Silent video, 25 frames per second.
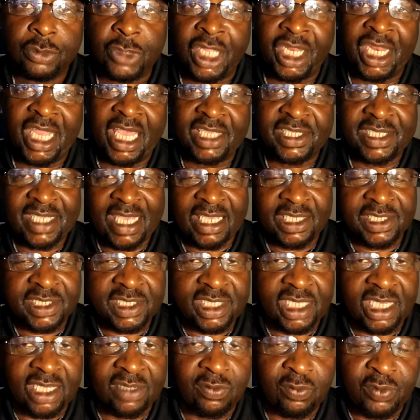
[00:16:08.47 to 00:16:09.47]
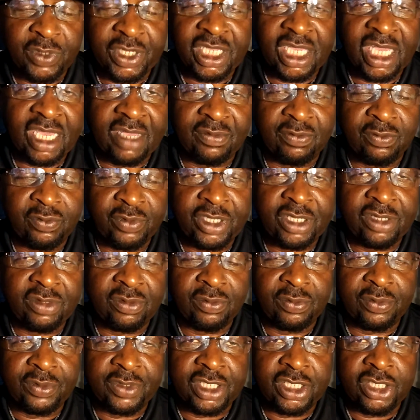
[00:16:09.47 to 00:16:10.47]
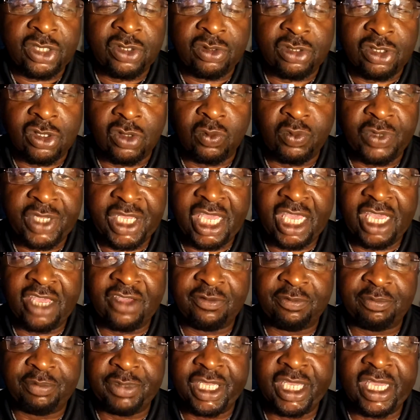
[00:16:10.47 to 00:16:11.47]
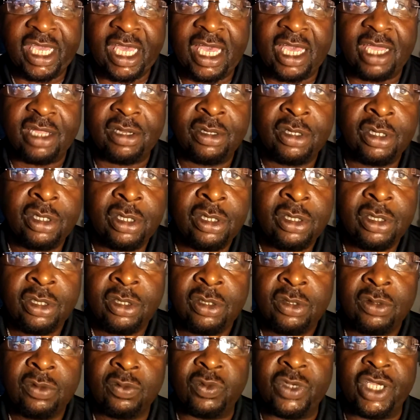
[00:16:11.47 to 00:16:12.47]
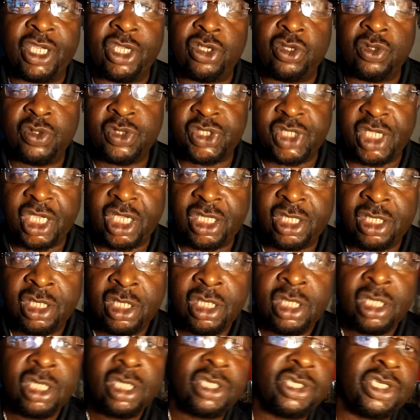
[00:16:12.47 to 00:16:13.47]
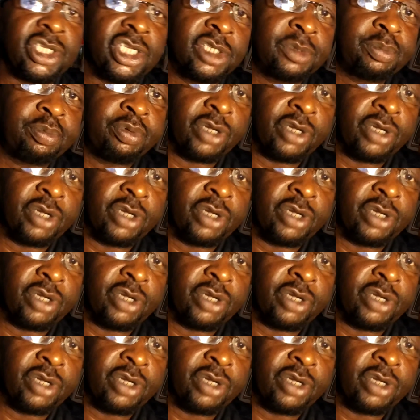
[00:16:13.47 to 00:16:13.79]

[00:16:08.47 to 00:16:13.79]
And that's how sick we have begot. Where you say this